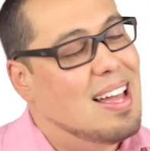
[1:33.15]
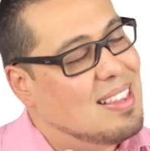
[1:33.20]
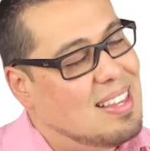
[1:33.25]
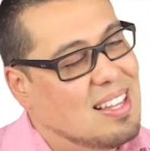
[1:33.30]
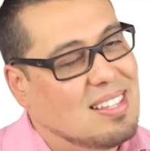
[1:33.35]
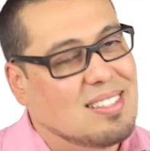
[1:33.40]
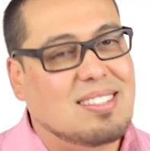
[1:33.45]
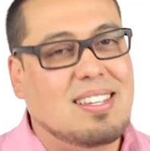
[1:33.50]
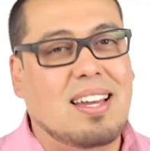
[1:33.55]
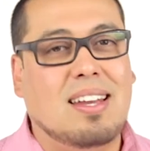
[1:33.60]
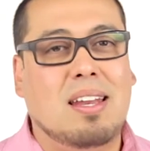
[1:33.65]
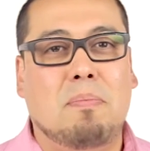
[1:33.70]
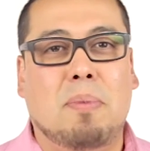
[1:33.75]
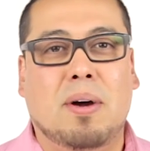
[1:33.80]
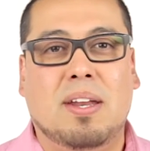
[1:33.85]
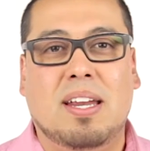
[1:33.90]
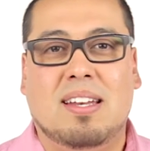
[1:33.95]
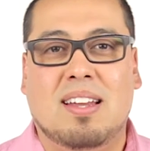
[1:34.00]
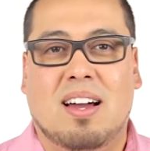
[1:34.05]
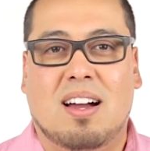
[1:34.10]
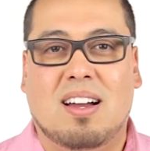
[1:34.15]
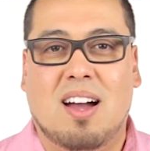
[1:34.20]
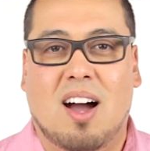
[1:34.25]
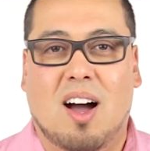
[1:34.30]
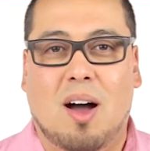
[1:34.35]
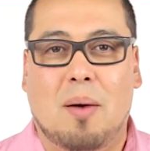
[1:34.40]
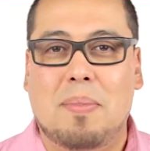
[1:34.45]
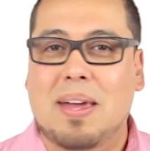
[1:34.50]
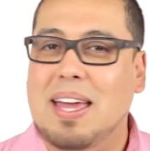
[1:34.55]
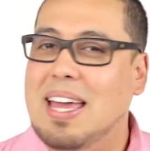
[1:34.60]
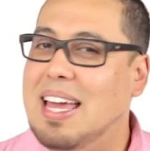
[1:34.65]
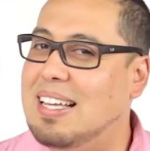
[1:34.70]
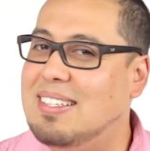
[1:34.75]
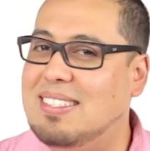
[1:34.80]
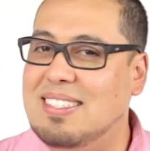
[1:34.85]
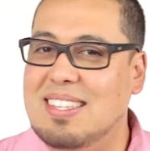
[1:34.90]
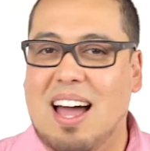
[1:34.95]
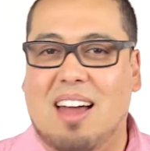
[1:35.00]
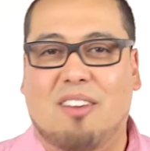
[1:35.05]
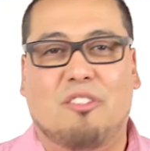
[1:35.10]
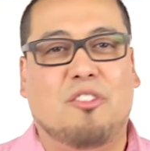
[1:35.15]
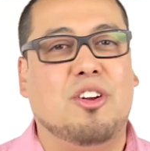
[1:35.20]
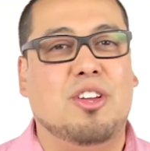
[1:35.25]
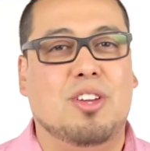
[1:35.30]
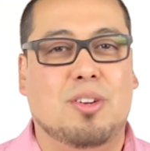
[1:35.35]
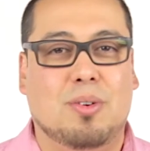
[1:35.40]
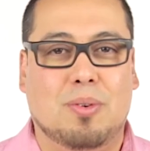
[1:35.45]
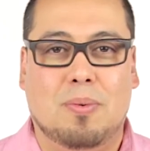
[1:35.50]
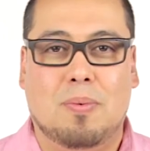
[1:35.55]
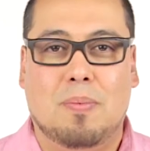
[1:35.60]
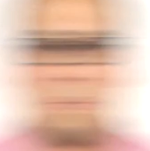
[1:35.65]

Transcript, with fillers: nursingstudybuddy.com is not for you.